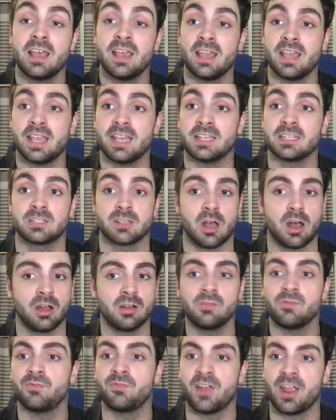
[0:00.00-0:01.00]
is
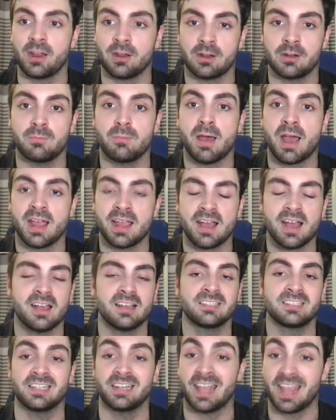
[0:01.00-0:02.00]
unfair in my
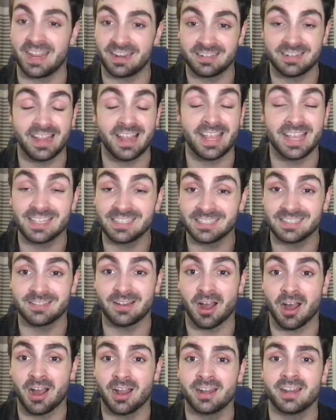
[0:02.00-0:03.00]
eyes and it is
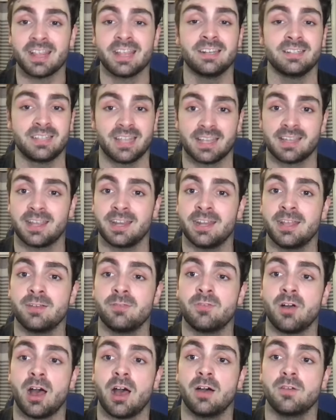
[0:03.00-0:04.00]
not indicative
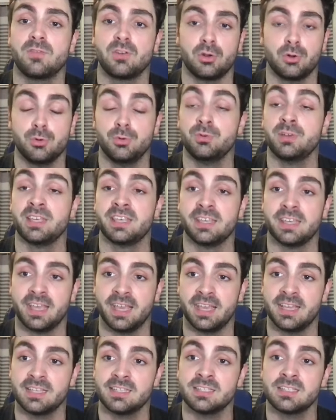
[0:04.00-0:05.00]
of who he
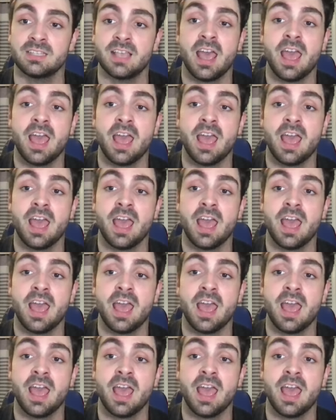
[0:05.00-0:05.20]
is